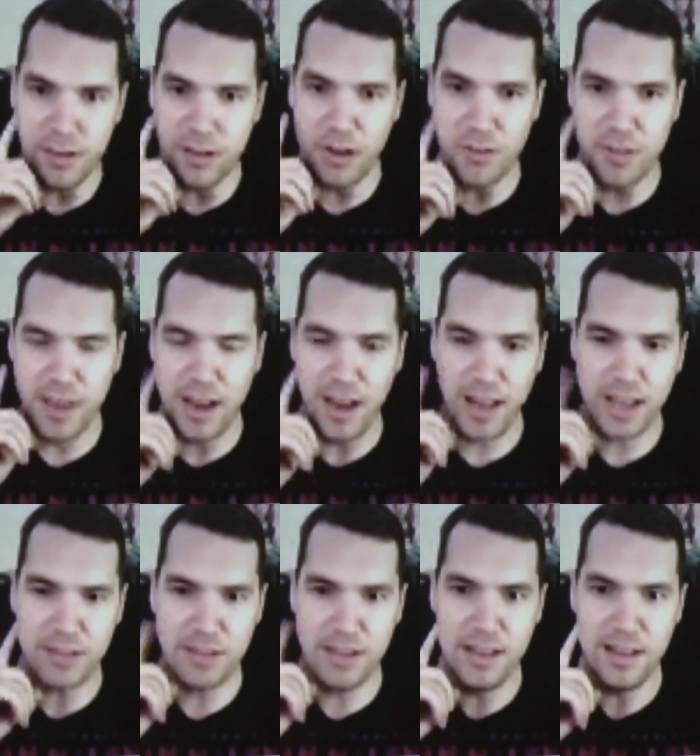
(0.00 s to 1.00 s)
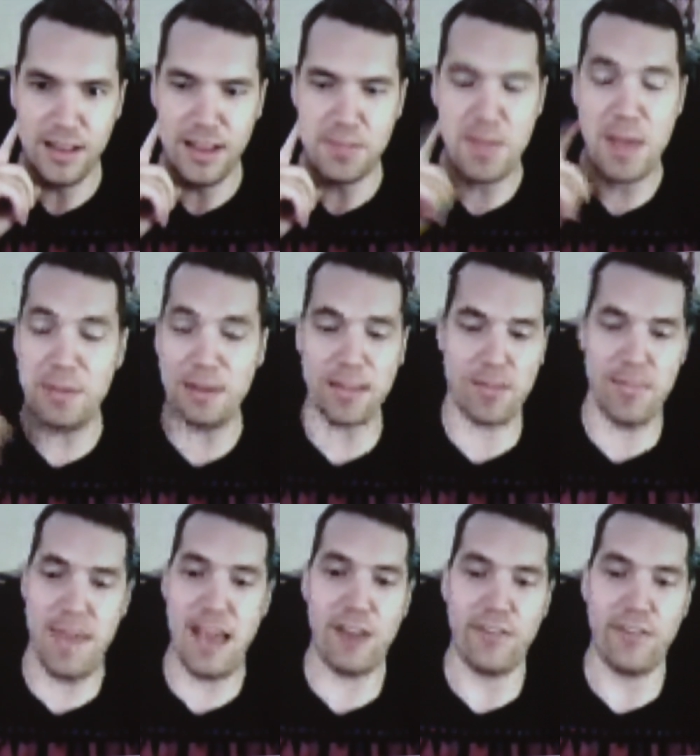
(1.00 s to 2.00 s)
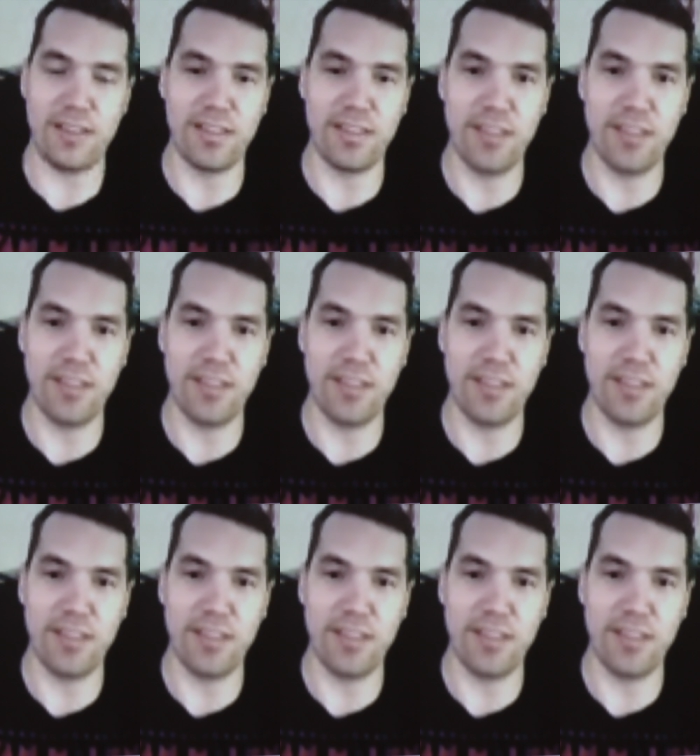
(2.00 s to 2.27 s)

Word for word: you're always kind of like, well, maybe it doesn't manifest